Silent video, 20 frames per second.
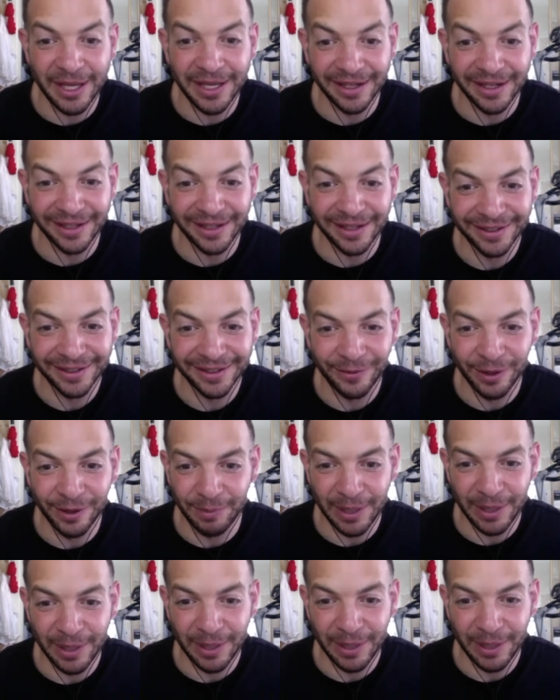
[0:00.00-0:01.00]
in a meeting
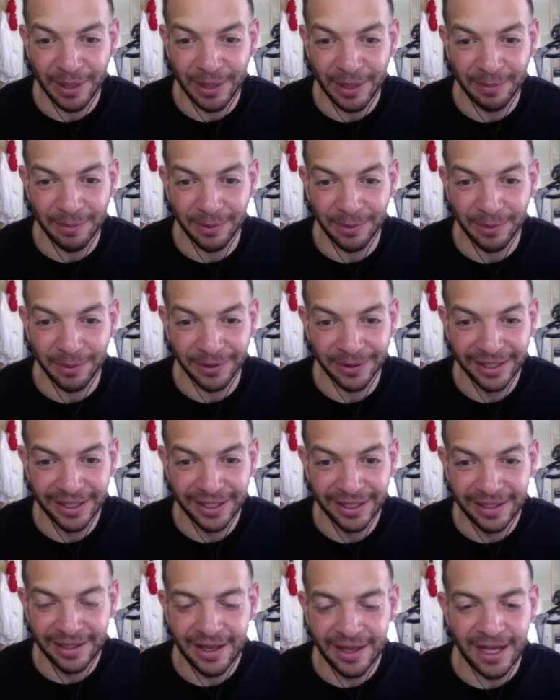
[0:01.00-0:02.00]
with people
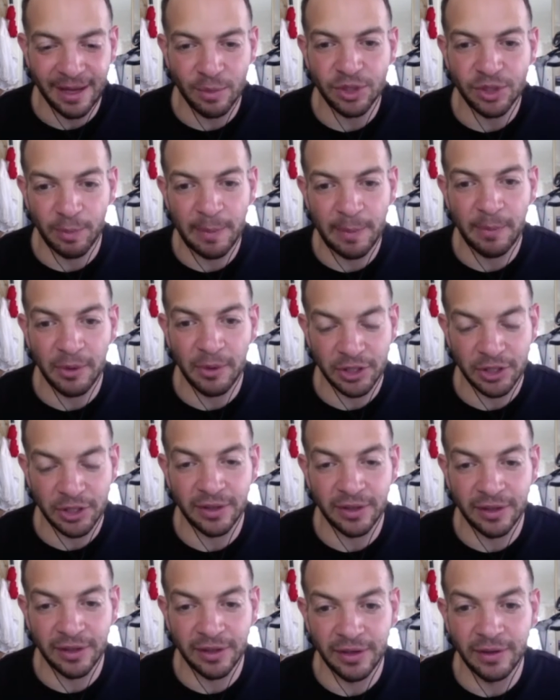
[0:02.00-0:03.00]
um, so
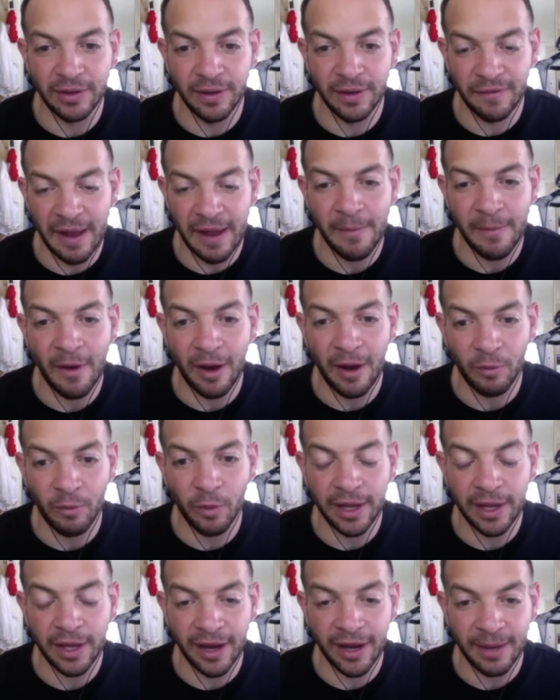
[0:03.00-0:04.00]
people sort of knew if
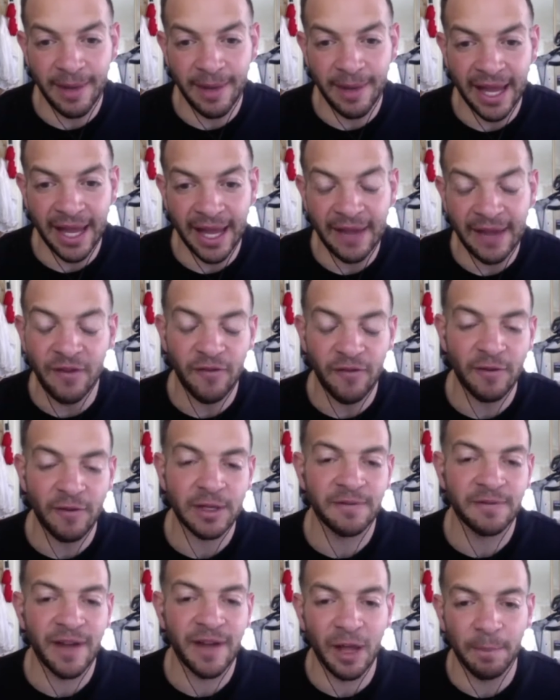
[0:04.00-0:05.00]
i'm working on a mac
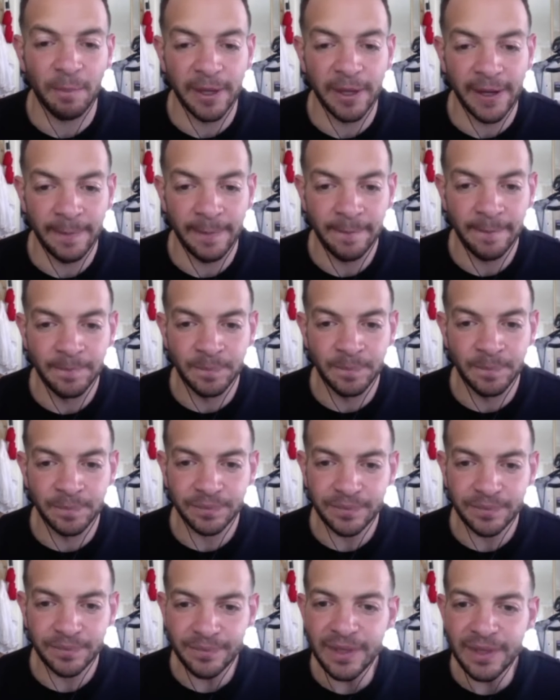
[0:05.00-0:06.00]
even if i'm developing
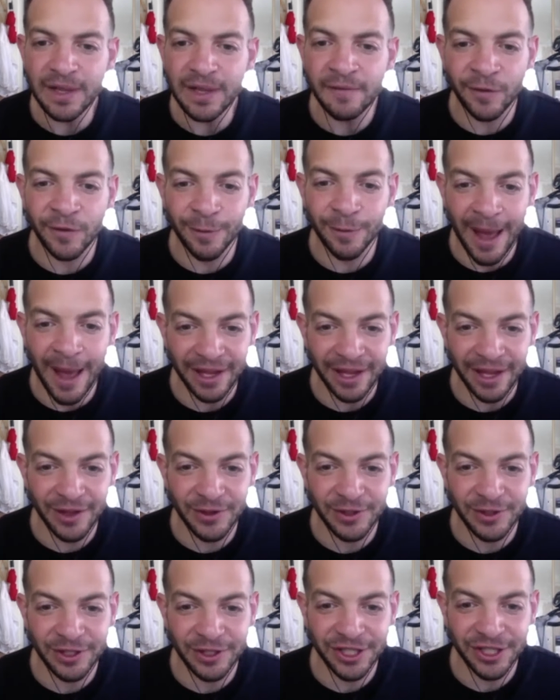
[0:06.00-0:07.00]
for mac
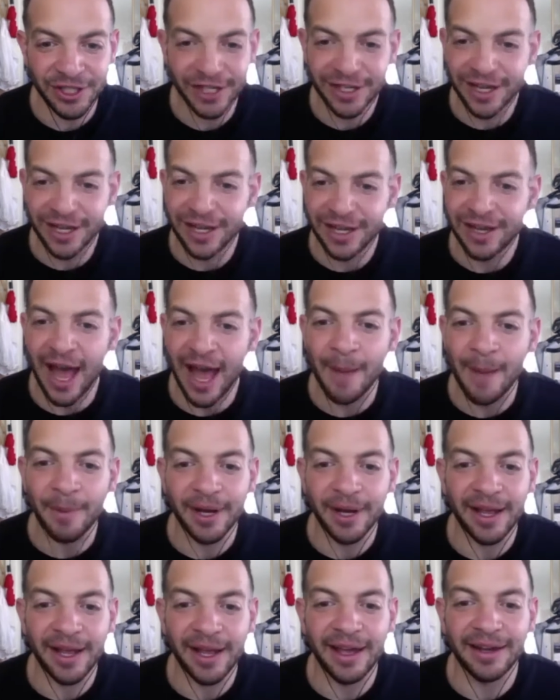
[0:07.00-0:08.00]
users I'm
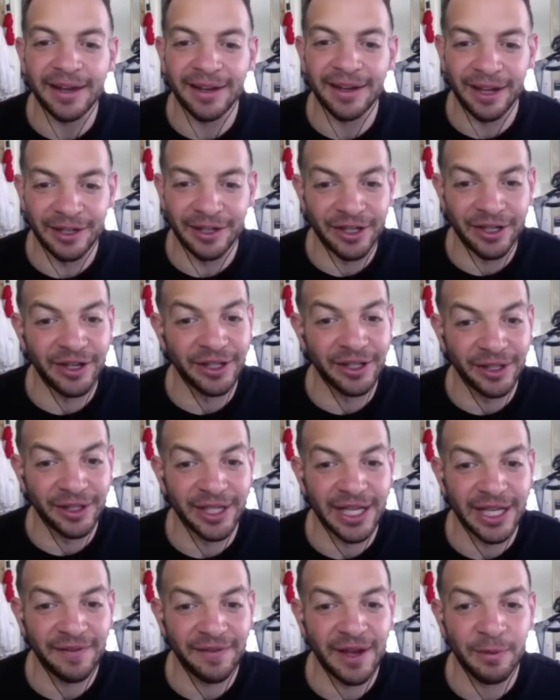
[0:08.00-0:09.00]
going to get a dirty
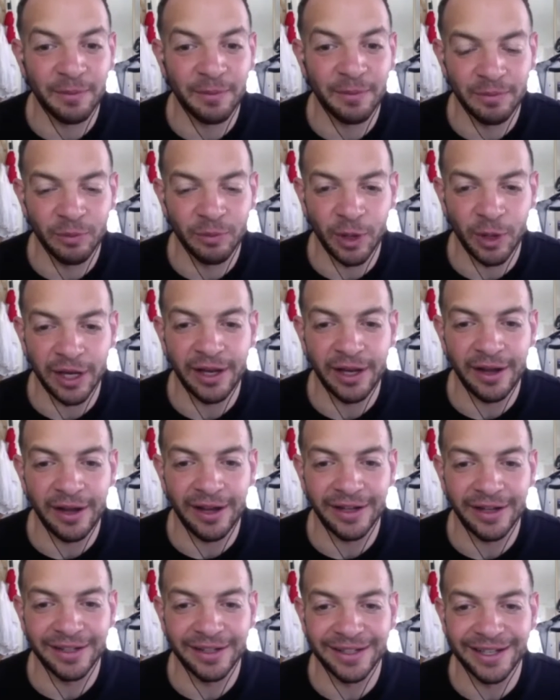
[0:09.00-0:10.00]
look if I'm
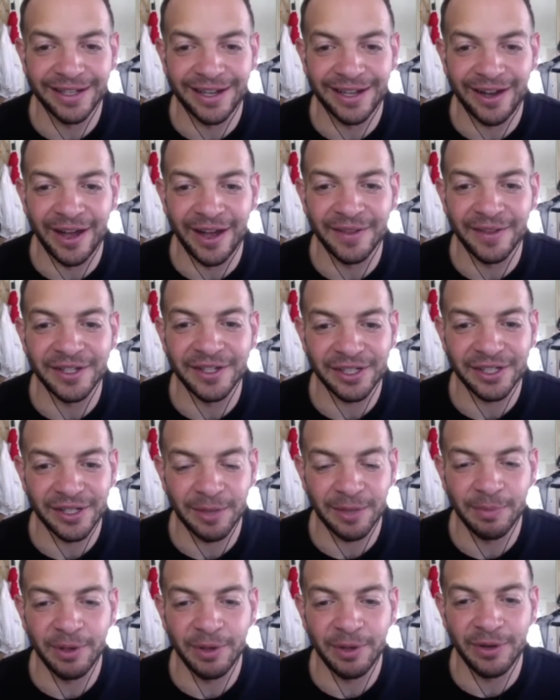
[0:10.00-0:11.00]
working on uh, on
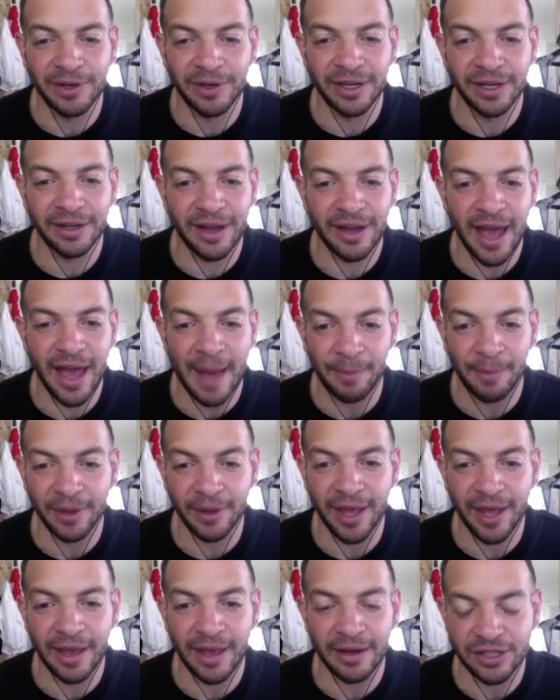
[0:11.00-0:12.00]
this computer in
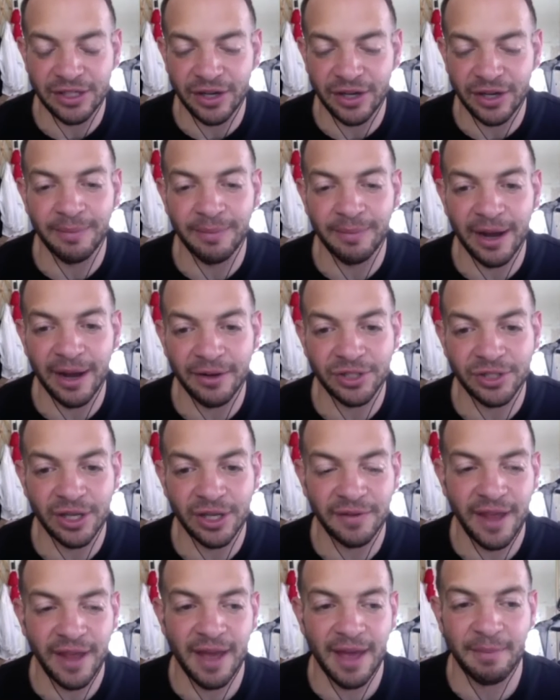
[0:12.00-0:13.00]
Apple and sorry
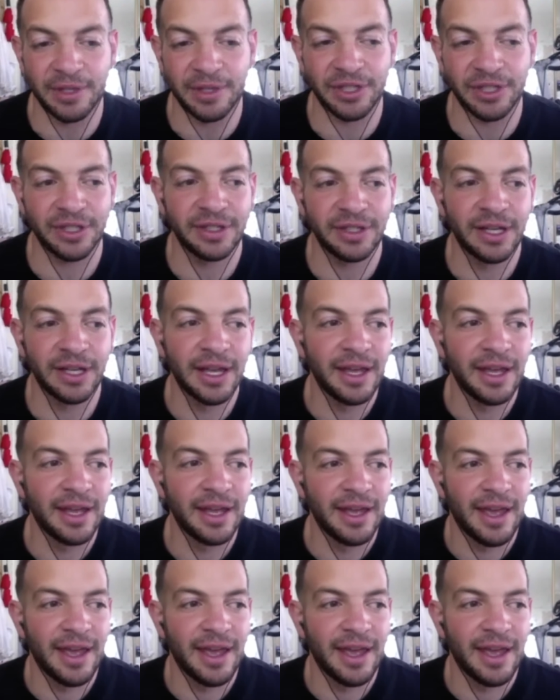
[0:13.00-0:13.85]
Microsoft Campus.